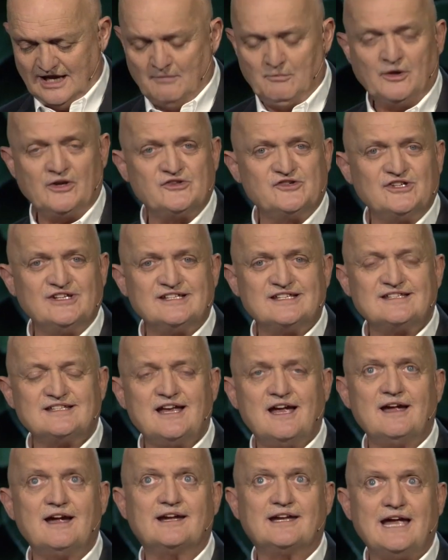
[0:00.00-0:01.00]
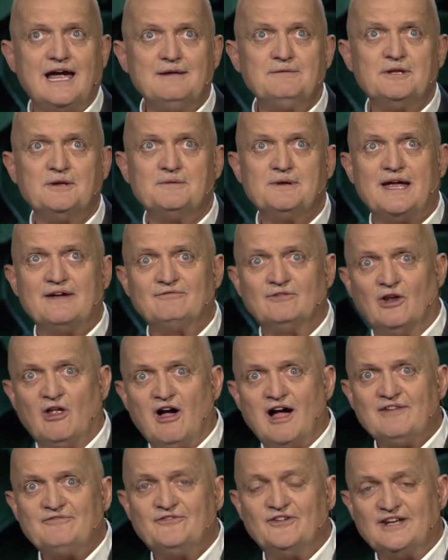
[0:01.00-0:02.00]
And what did Jesus say? I came that we have
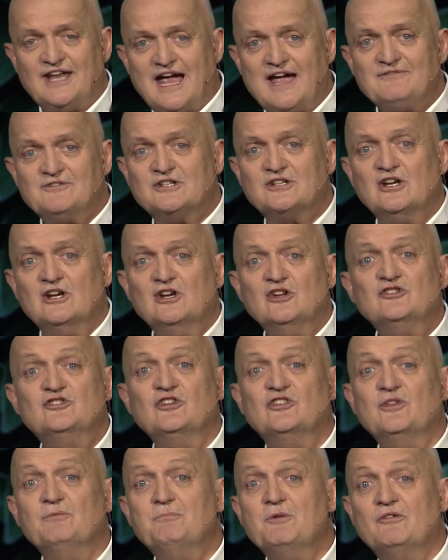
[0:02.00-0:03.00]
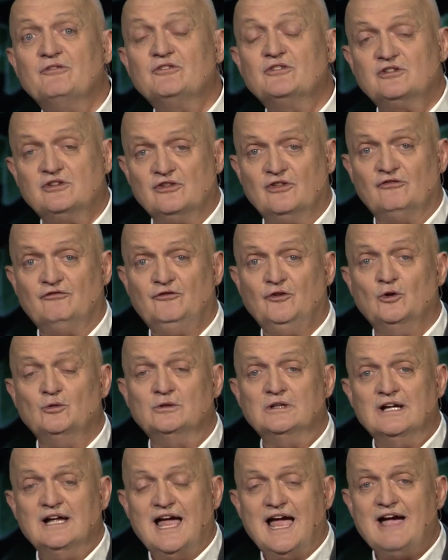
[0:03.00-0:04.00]
life and have it to the
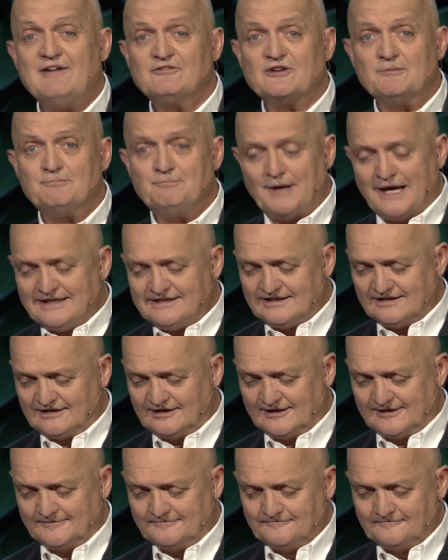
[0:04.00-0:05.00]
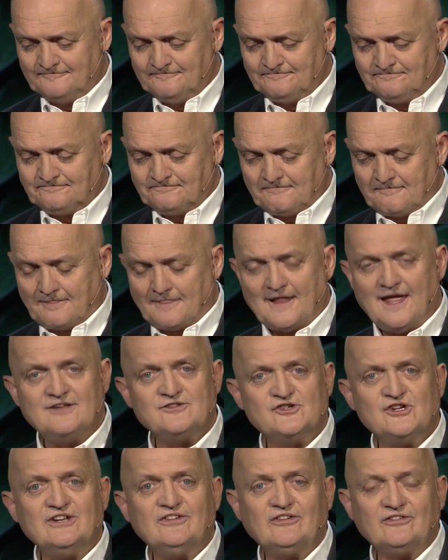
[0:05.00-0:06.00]
full, have it abundantly.
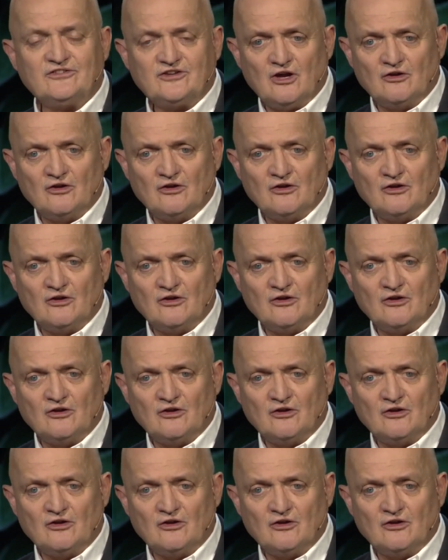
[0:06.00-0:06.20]
And Jesus